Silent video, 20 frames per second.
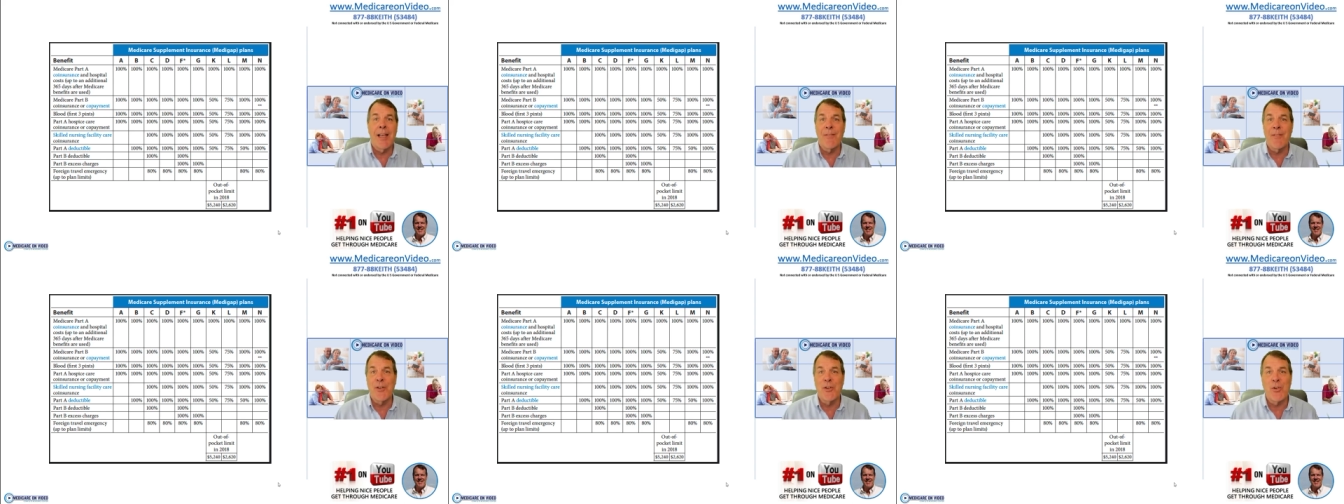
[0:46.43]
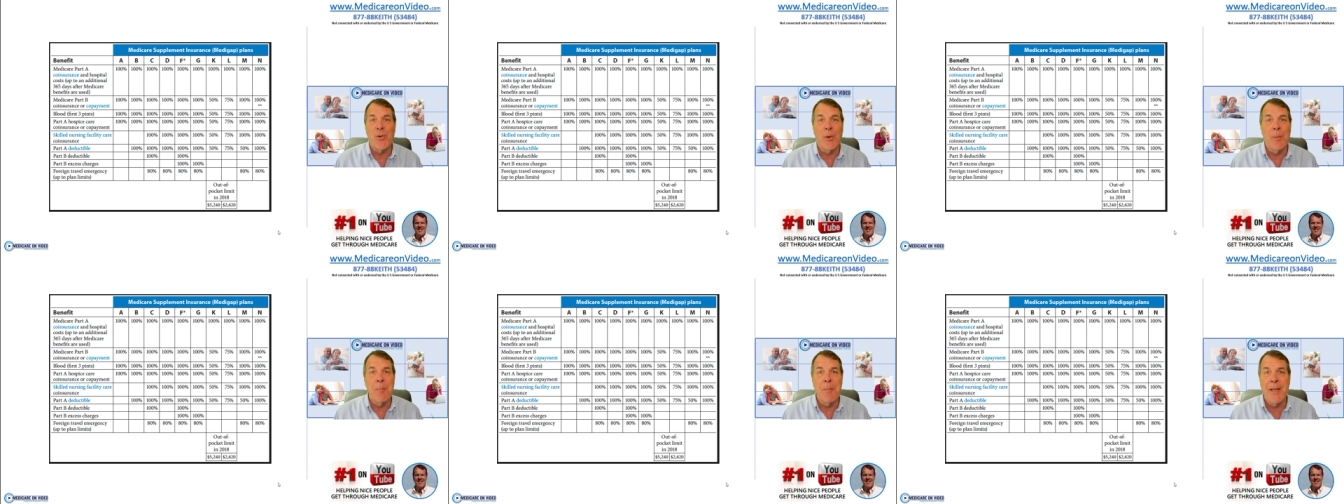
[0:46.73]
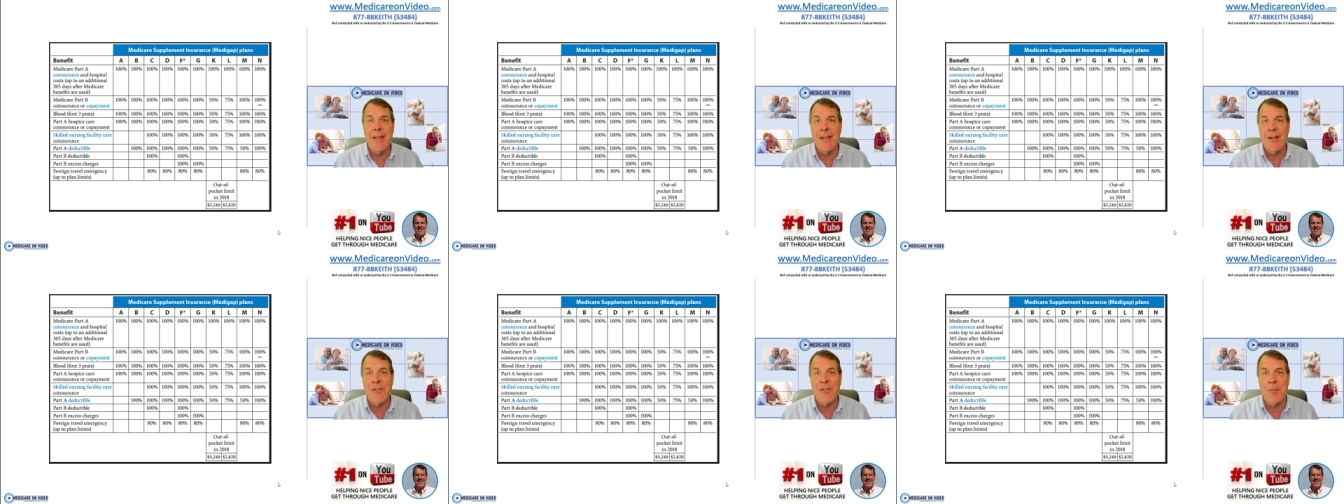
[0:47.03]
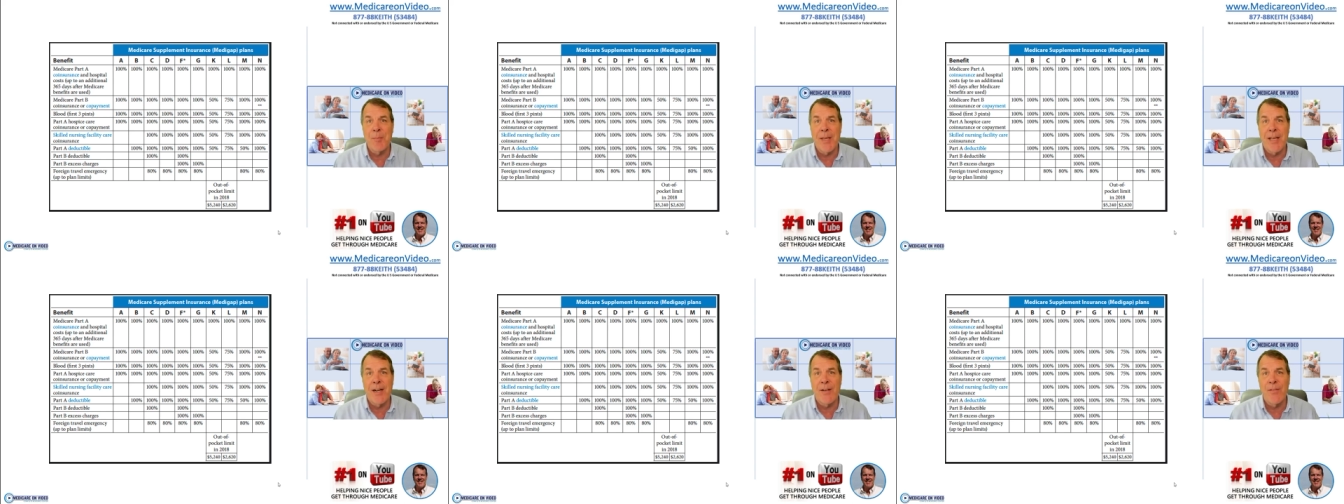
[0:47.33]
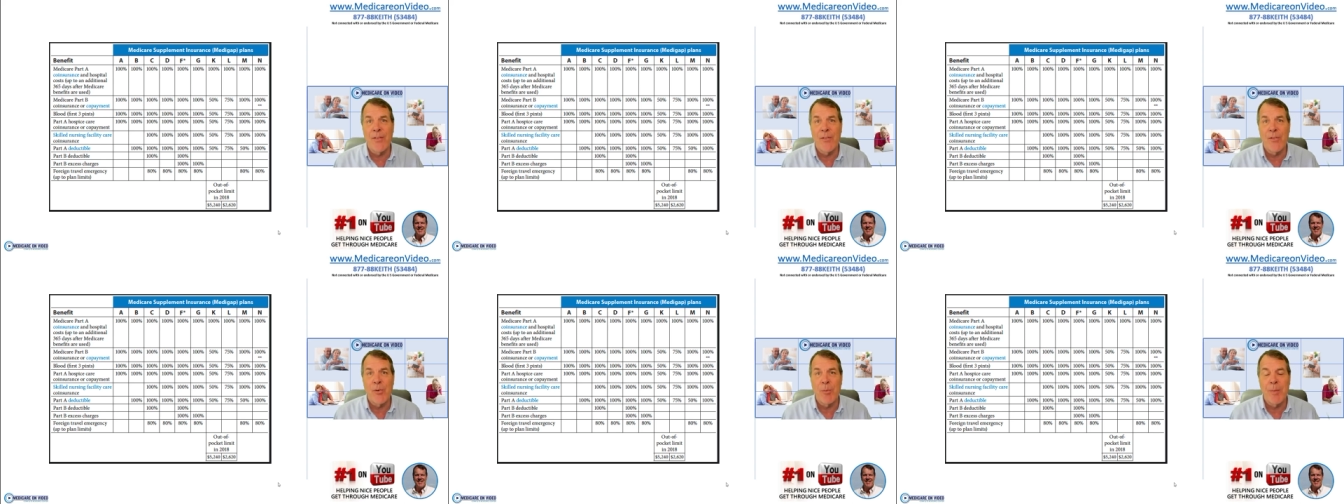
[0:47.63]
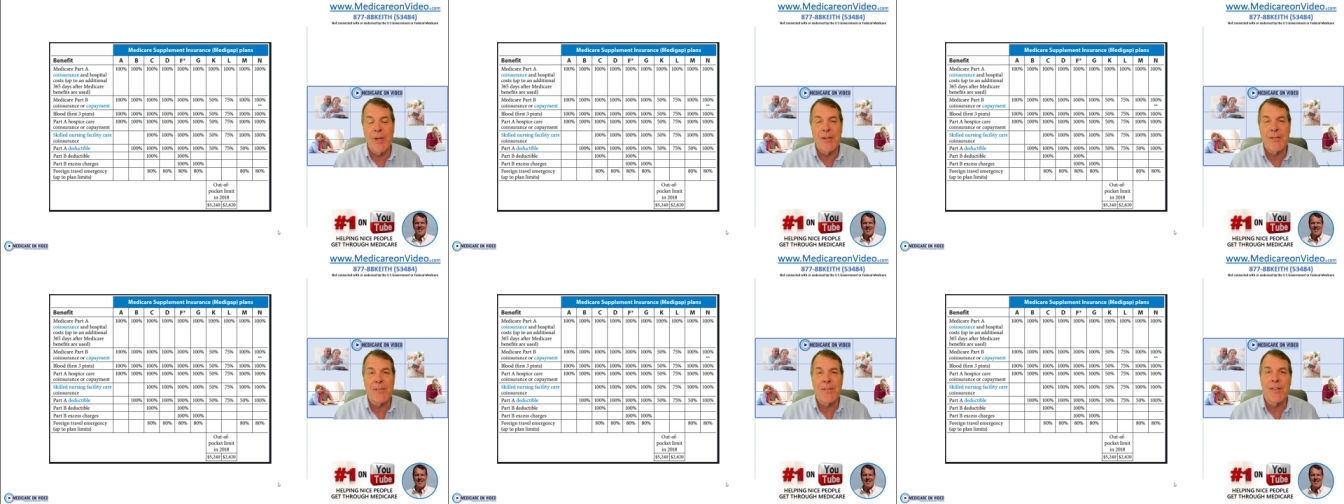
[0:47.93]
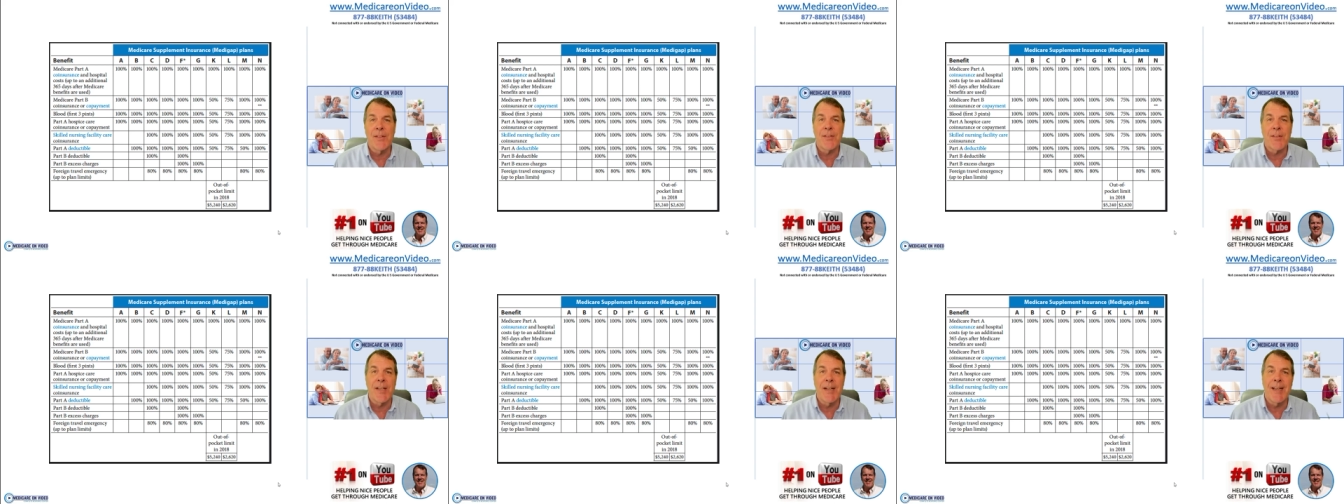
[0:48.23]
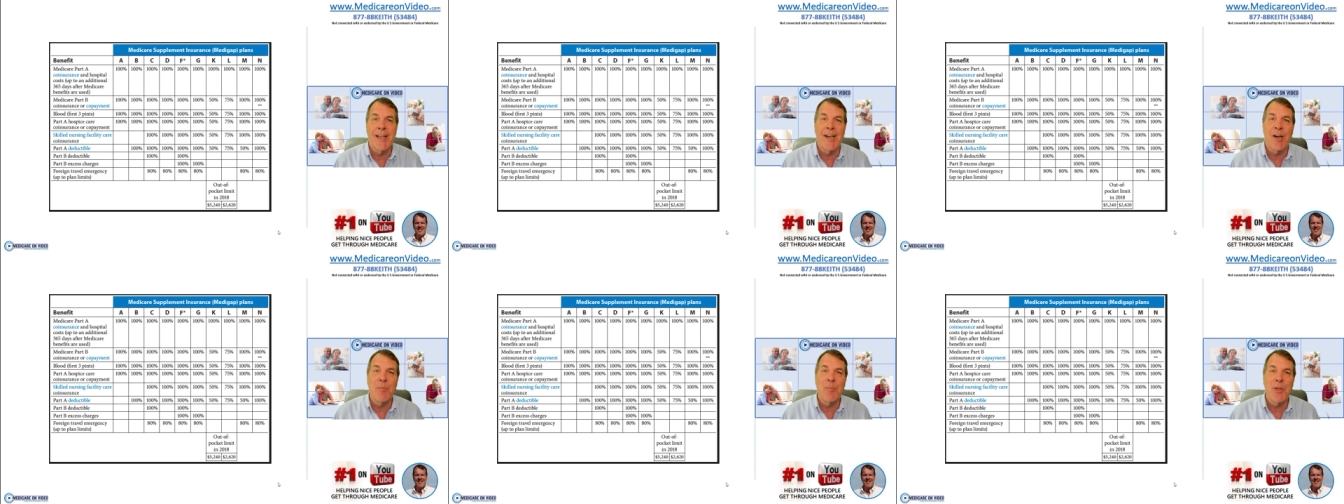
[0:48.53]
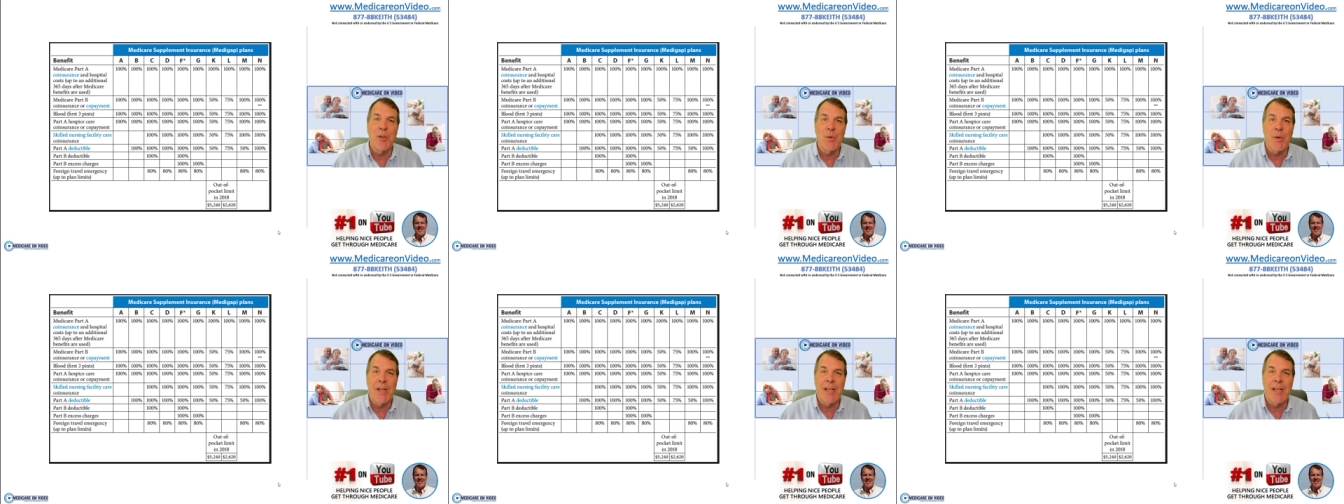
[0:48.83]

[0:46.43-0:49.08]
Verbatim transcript: I have a tremendous amount of information that's gonna help you